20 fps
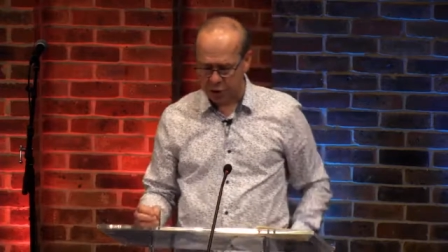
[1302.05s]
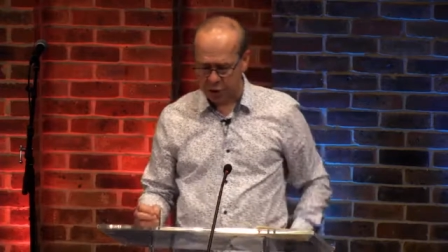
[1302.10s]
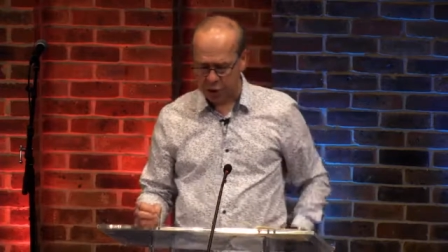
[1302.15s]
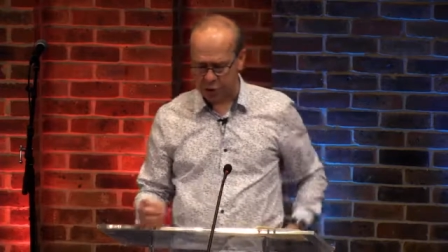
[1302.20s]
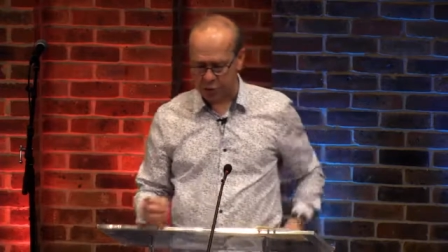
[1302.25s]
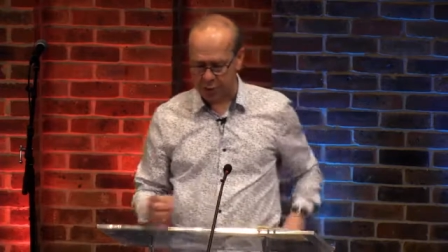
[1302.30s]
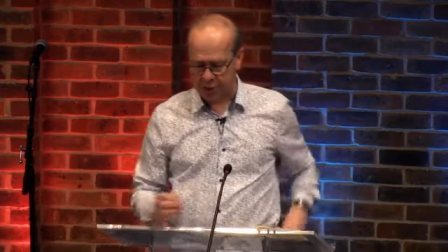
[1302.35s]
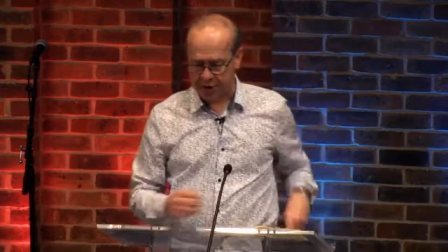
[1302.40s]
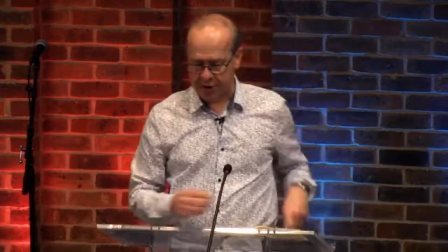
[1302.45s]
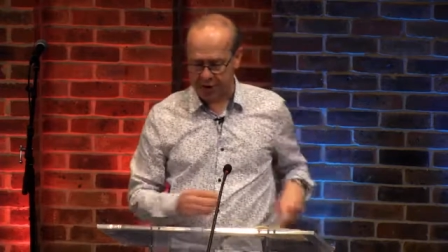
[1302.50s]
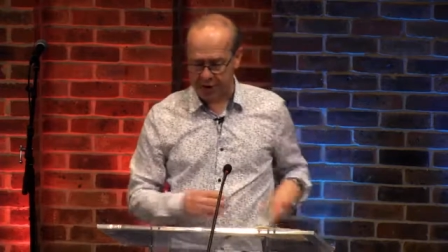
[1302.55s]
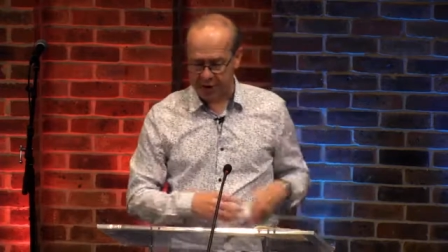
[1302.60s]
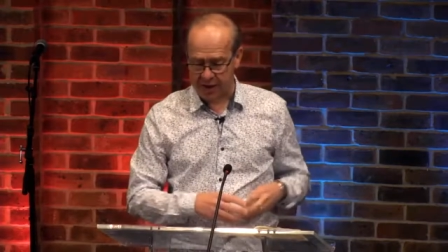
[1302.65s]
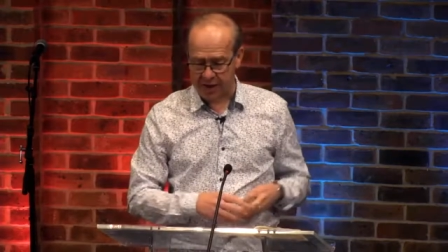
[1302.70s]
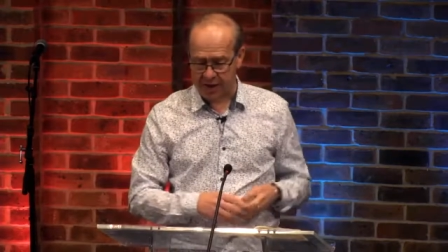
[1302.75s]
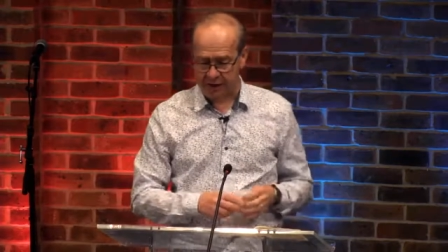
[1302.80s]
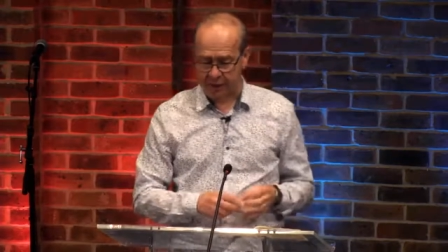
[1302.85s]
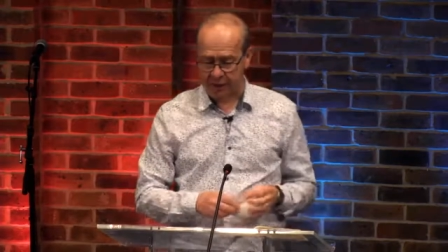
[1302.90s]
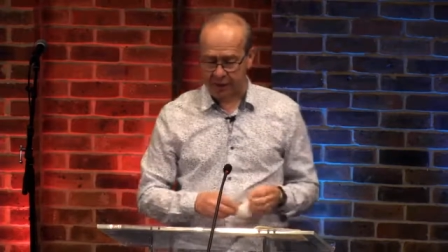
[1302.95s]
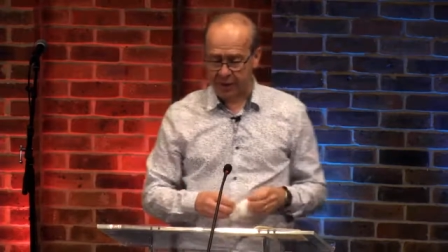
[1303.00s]
to
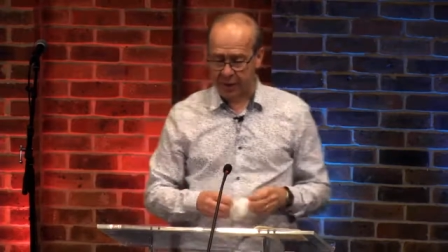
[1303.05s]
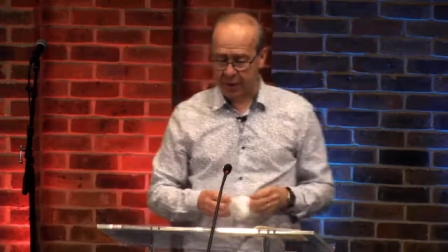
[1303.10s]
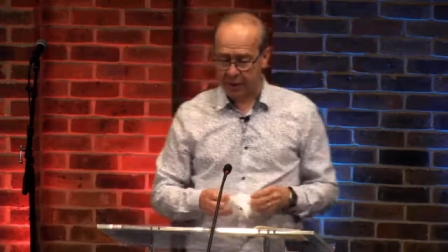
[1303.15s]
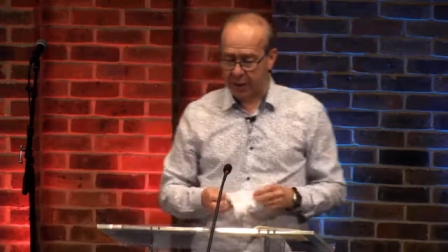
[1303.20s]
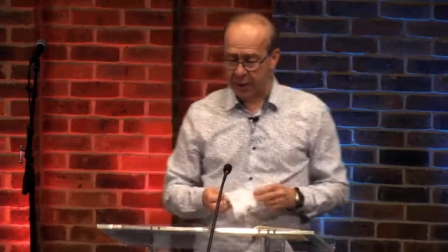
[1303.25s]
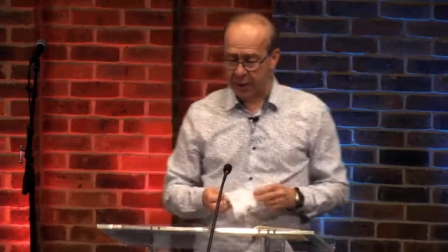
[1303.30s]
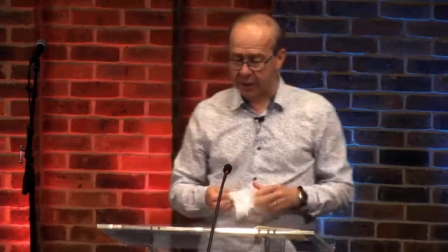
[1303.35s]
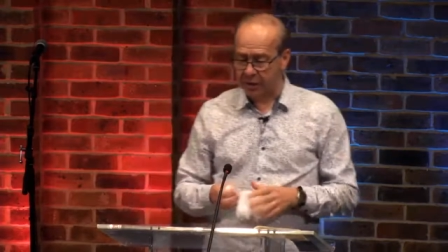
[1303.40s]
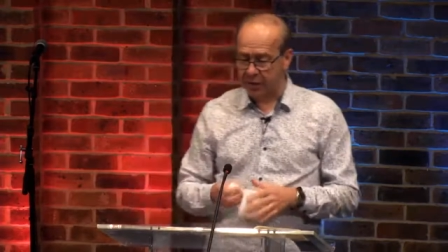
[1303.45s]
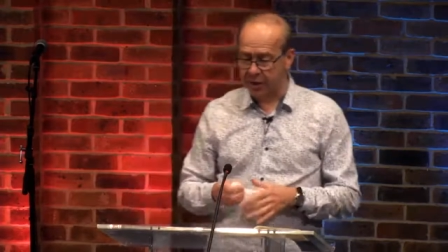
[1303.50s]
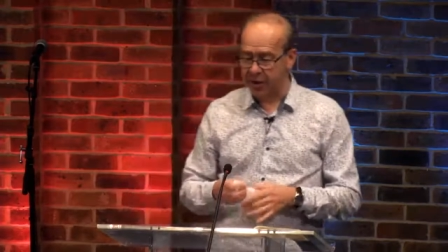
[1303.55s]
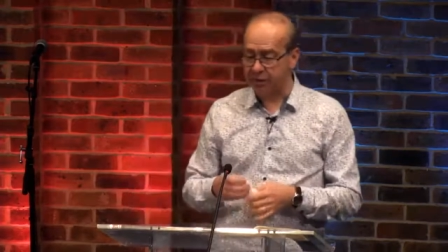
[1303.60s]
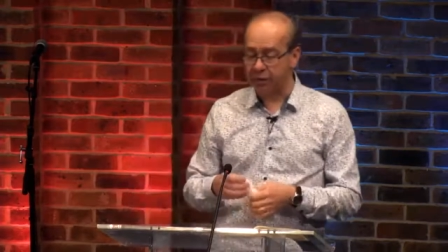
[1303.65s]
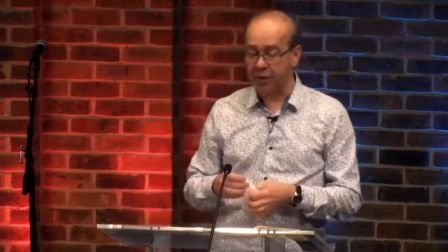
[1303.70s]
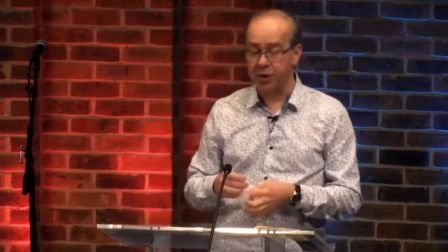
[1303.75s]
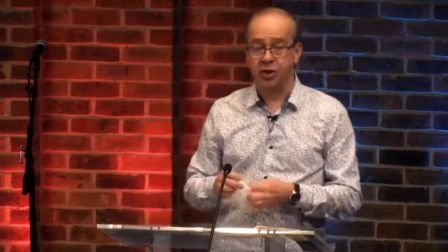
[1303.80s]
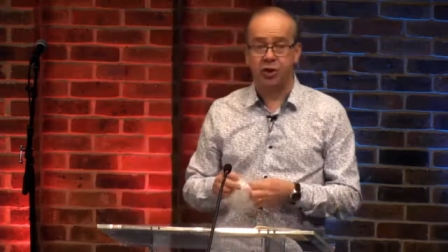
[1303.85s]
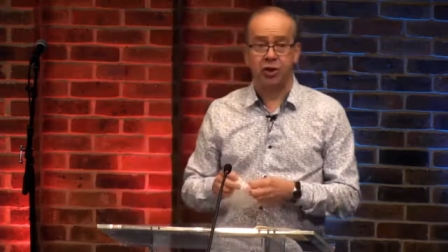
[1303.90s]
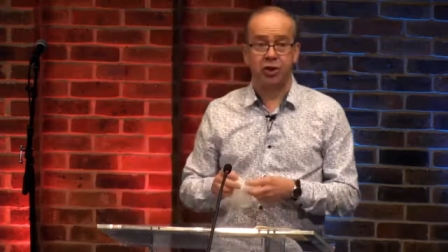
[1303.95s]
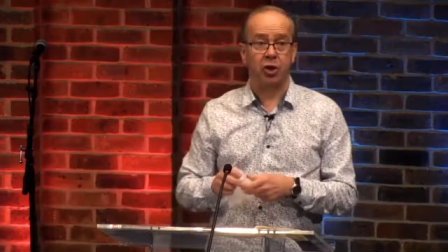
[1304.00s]
27. These
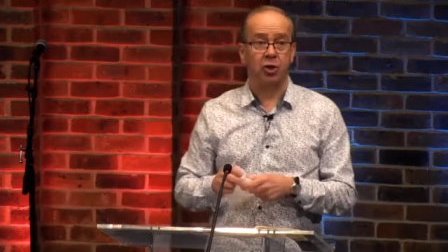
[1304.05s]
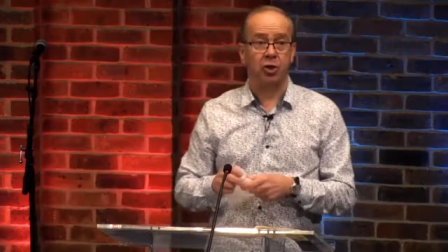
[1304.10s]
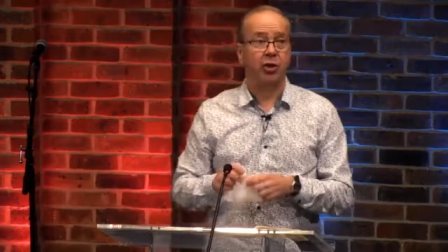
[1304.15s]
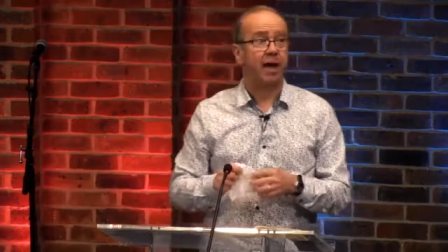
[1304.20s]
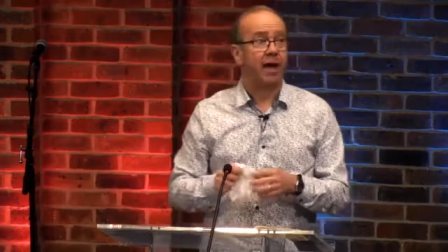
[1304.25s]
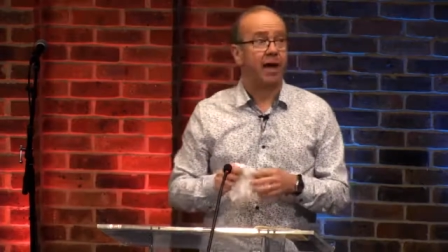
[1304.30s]
verses look